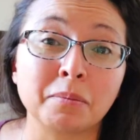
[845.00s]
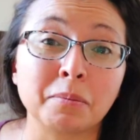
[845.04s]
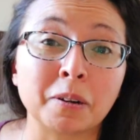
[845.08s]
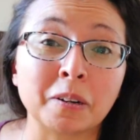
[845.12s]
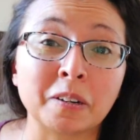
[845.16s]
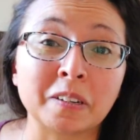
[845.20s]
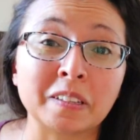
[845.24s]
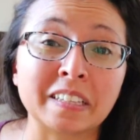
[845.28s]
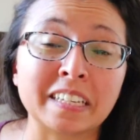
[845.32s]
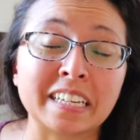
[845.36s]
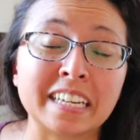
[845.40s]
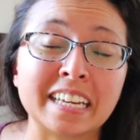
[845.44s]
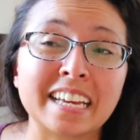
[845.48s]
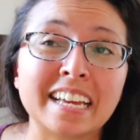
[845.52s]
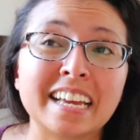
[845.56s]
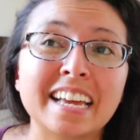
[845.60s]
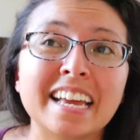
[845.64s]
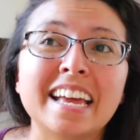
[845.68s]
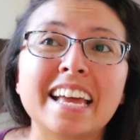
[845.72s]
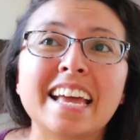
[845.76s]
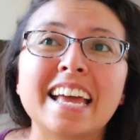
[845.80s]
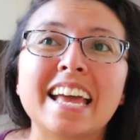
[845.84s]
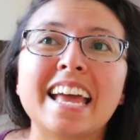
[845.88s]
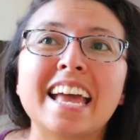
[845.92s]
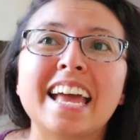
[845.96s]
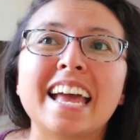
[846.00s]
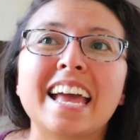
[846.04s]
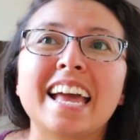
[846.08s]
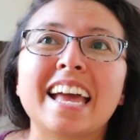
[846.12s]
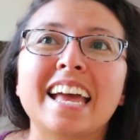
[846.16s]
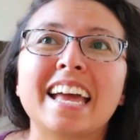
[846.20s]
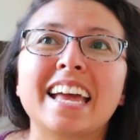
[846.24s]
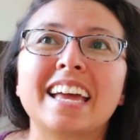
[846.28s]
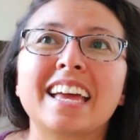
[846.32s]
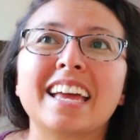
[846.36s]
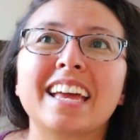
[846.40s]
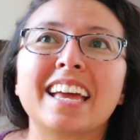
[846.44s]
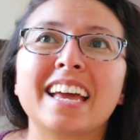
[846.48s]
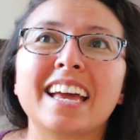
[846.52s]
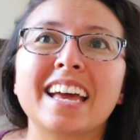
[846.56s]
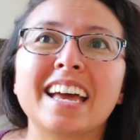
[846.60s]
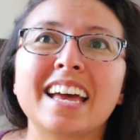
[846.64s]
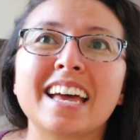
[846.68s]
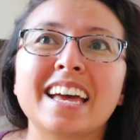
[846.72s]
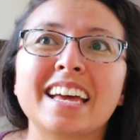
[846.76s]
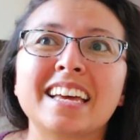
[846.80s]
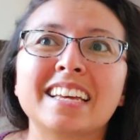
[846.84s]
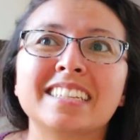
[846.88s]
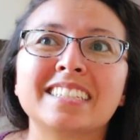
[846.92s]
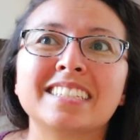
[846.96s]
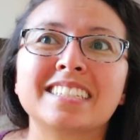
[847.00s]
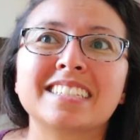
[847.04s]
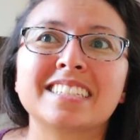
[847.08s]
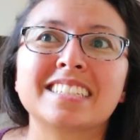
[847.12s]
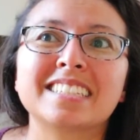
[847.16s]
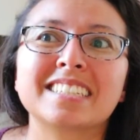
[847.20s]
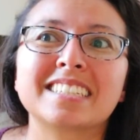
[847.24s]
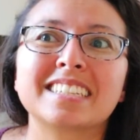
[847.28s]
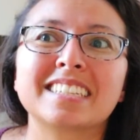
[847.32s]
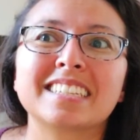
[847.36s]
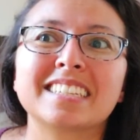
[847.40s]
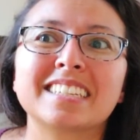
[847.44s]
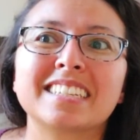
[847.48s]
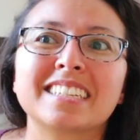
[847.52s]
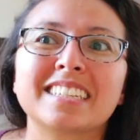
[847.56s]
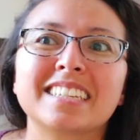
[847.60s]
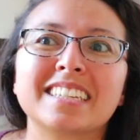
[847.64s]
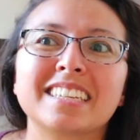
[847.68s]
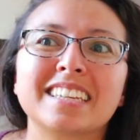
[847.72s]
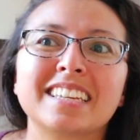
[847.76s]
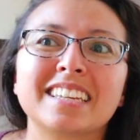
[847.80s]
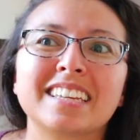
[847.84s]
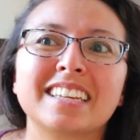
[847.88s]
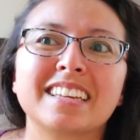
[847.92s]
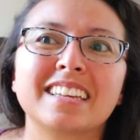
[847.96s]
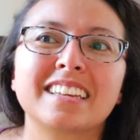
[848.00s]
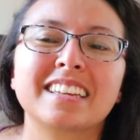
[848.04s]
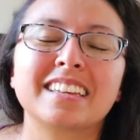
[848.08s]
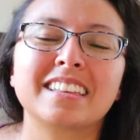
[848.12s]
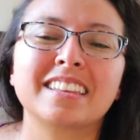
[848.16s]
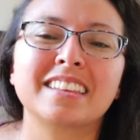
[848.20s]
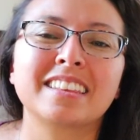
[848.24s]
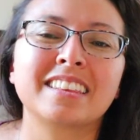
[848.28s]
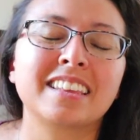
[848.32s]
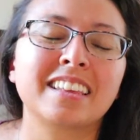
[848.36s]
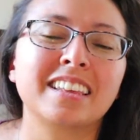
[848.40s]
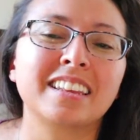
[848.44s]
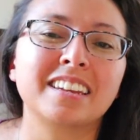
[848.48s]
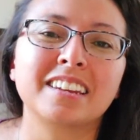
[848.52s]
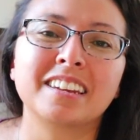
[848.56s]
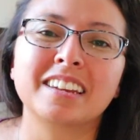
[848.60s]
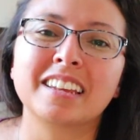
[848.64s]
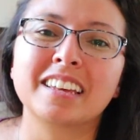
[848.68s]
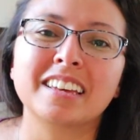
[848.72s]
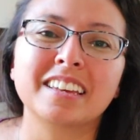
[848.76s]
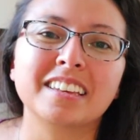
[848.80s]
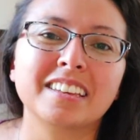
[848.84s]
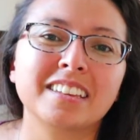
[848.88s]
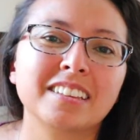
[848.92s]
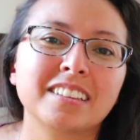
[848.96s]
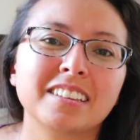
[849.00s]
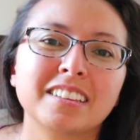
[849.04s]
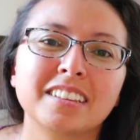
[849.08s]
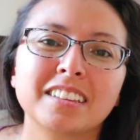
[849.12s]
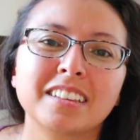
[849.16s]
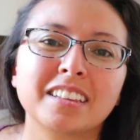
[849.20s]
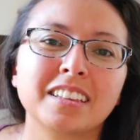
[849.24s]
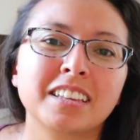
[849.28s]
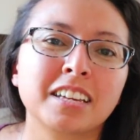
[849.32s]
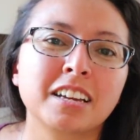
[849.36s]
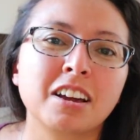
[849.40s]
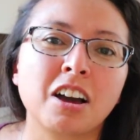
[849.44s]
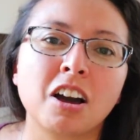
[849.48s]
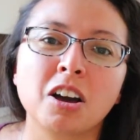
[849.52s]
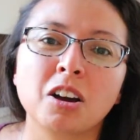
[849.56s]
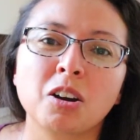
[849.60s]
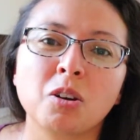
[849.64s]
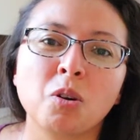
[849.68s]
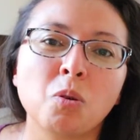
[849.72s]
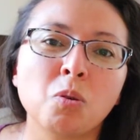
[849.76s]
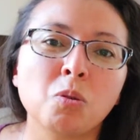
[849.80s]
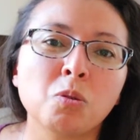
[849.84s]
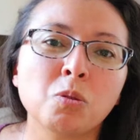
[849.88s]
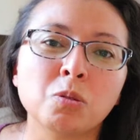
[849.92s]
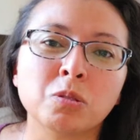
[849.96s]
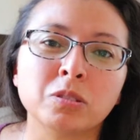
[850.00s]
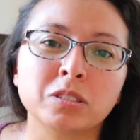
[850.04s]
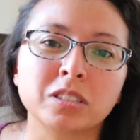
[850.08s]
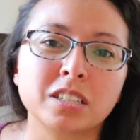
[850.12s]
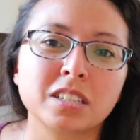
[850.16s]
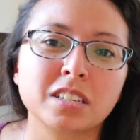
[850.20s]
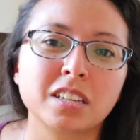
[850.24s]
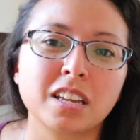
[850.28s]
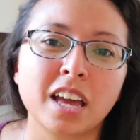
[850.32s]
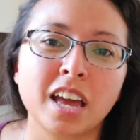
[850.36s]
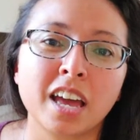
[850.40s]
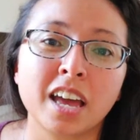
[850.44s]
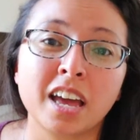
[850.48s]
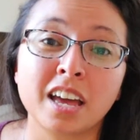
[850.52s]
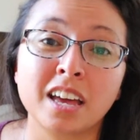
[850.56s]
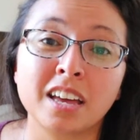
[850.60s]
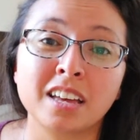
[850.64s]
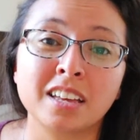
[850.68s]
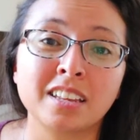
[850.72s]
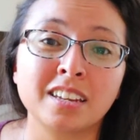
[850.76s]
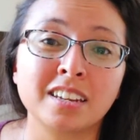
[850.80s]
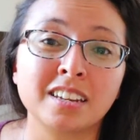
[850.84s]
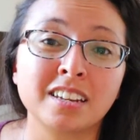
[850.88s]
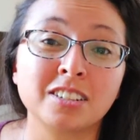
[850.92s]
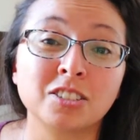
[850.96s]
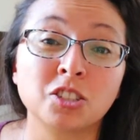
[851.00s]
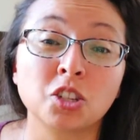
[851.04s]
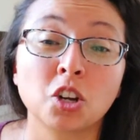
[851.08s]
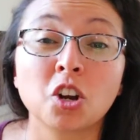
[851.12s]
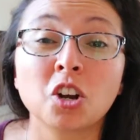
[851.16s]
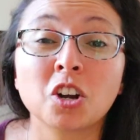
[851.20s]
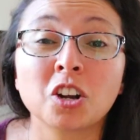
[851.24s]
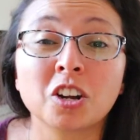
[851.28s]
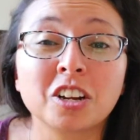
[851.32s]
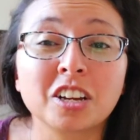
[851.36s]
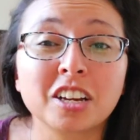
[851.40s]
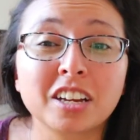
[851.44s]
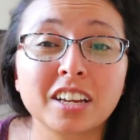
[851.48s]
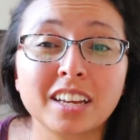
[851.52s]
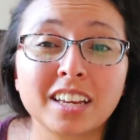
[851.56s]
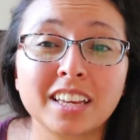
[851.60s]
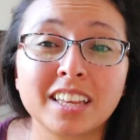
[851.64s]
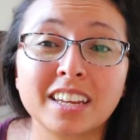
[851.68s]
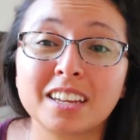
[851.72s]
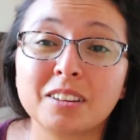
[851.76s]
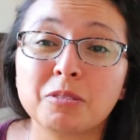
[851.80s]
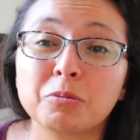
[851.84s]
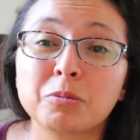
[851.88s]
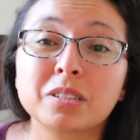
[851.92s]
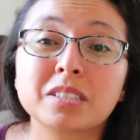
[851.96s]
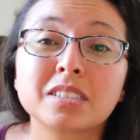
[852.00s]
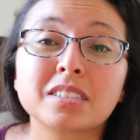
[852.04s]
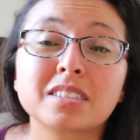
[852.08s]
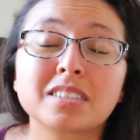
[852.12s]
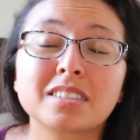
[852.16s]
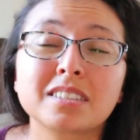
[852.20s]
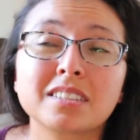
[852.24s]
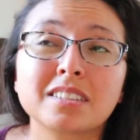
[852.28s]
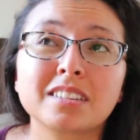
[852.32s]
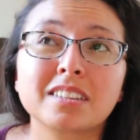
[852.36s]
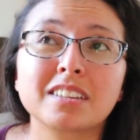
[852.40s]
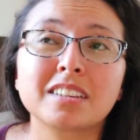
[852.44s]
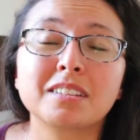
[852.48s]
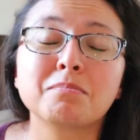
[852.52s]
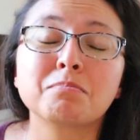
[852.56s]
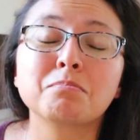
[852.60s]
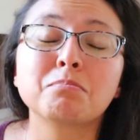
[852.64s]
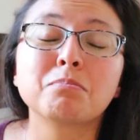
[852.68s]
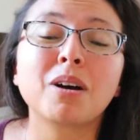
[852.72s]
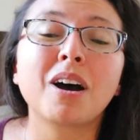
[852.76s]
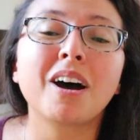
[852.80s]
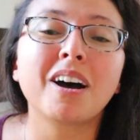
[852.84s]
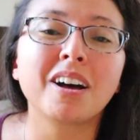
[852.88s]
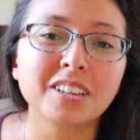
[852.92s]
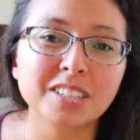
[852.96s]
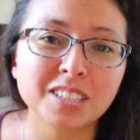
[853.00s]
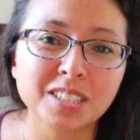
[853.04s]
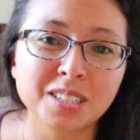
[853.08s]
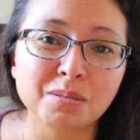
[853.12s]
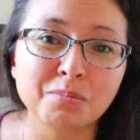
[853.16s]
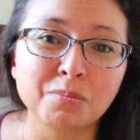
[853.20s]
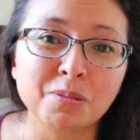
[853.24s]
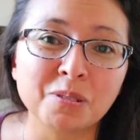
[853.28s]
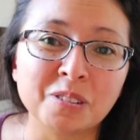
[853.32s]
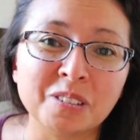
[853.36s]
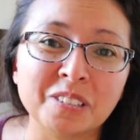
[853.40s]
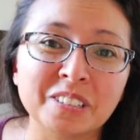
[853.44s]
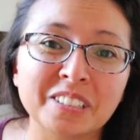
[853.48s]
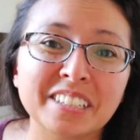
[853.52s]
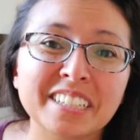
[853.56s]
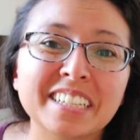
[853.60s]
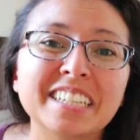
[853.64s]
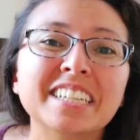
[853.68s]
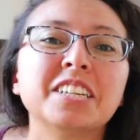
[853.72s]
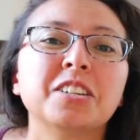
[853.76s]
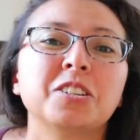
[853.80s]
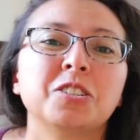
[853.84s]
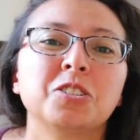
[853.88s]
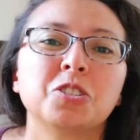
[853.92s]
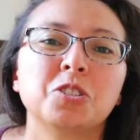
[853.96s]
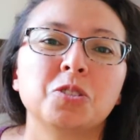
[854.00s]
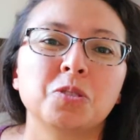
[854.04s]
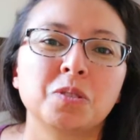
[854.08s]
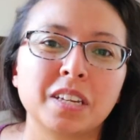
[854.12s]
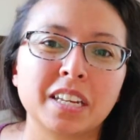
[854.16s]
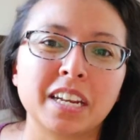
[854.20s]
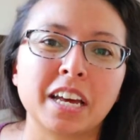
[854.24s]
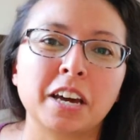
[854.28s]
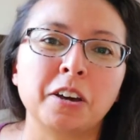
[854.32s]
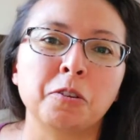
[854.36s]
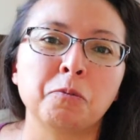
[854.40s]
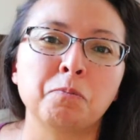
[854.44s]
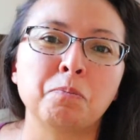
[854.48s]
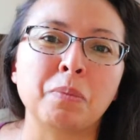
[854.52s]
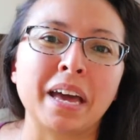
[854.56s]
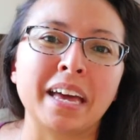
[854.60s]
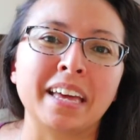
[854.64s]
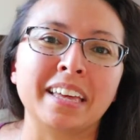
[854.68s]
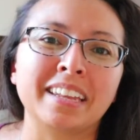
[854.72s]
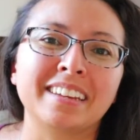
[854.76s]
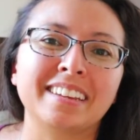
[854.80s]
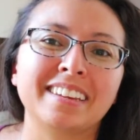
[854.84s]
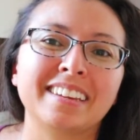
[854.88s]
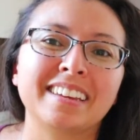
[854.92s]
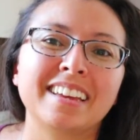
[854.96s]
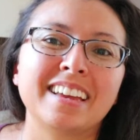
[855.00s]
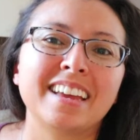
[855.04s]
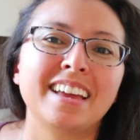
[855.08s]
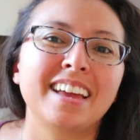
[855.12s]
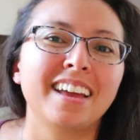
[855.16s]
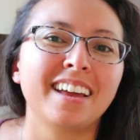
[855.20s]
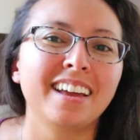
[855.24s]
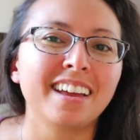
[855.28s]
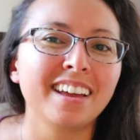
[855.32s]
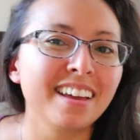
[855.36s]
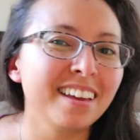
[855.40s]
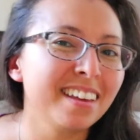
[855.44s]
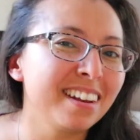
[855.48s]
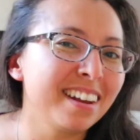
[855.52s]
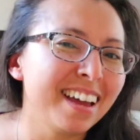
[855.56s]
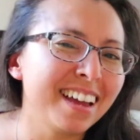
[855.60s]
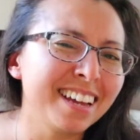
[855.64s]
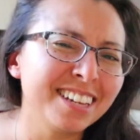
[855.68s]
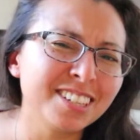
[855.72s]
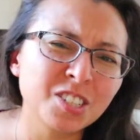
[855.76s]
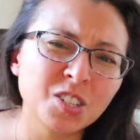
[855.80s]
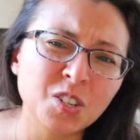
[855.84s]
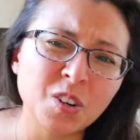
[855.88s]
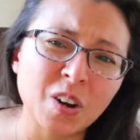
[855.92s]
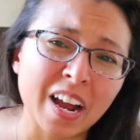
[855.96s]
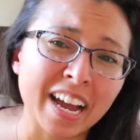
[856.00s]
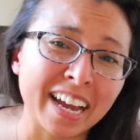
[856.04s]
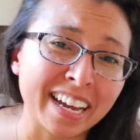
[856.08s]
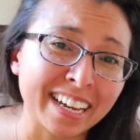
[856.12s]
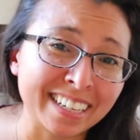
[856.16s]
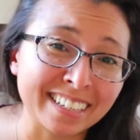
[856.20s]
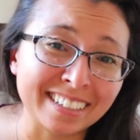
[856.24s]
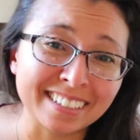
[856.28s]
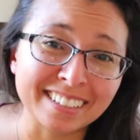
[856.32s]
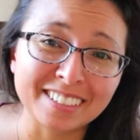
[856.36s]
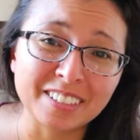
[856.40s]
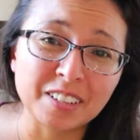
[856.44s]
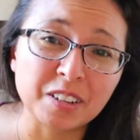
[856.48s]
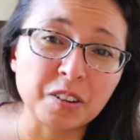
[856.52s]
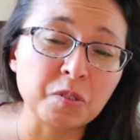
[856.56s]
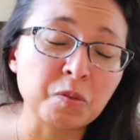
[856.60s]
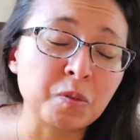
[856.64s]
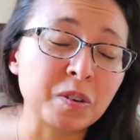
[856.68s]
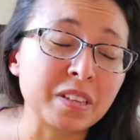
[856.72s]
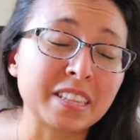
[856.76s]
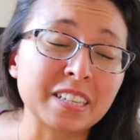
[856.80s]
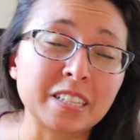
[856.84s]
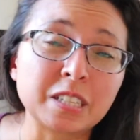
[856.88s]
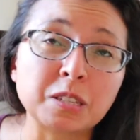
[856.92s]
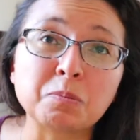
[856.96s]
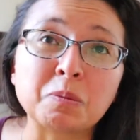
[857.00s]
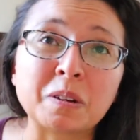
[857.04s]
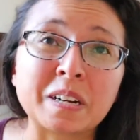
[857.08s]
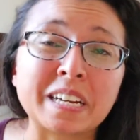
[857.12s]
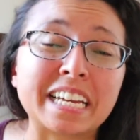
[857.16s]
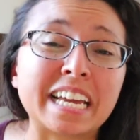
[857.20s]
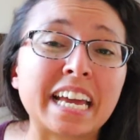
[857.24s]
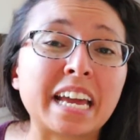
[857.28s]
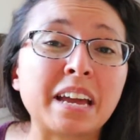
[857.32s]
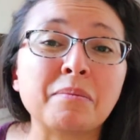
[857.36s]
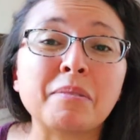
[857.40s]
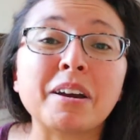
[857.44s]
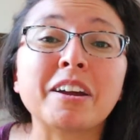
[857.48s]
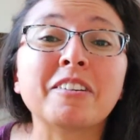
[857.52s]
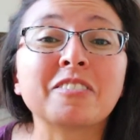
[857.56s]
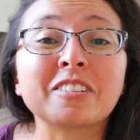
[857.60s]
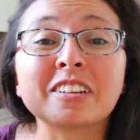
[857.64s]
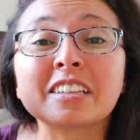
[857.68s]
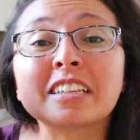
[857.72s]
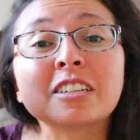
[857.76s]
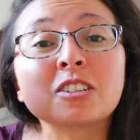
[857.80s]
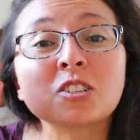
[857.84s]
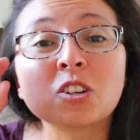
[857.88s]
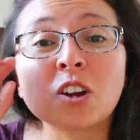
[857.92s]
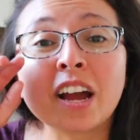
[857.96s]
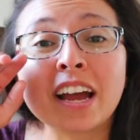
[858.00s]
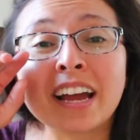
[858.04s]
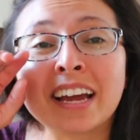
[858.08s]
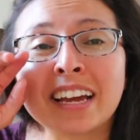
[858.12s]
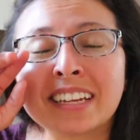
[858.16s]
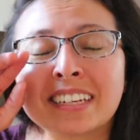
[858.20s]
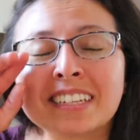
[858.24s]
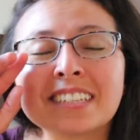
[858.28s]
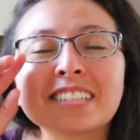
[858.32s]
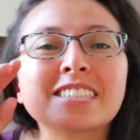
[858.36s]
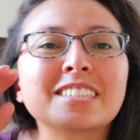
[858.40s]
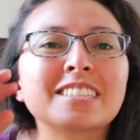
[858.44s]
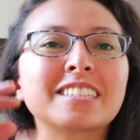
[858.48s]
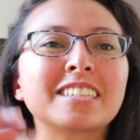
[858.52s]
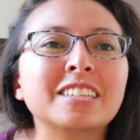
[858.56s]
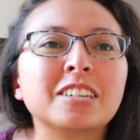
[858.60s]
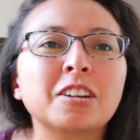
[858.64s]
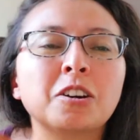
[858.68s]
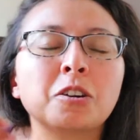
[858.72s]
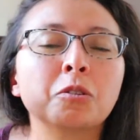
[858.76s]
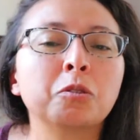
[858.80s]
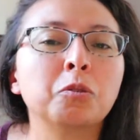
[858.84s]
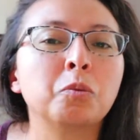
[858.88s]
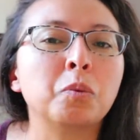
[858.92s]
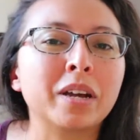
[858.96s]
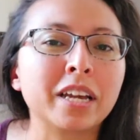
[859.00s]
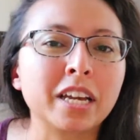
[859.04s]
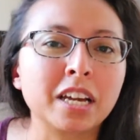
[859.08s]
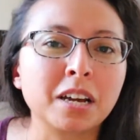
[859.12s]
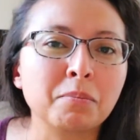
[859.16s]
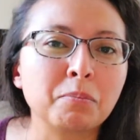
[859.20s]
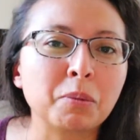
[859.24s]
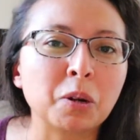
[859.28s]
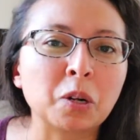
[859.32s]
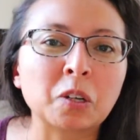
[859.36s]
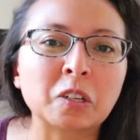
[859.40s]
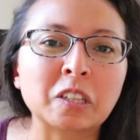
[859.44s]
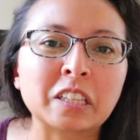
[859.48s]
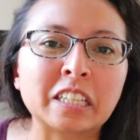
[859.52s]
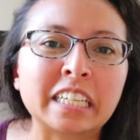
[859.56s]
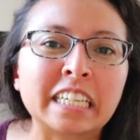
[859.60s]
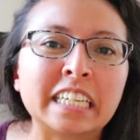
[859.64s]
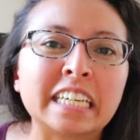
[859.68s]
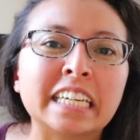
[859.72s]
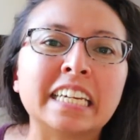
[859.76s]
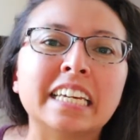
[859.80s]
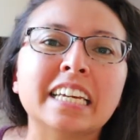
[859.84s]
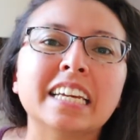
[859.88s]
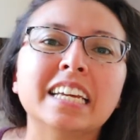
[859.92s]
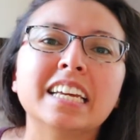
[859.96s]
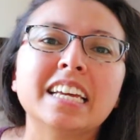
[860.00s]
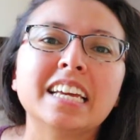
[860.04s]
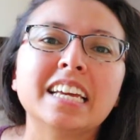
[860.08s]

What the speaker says: up early, and then it got cold and dark, and it was impossible to get out of bed. And I tried when the spring came. I really tried to, wake up early.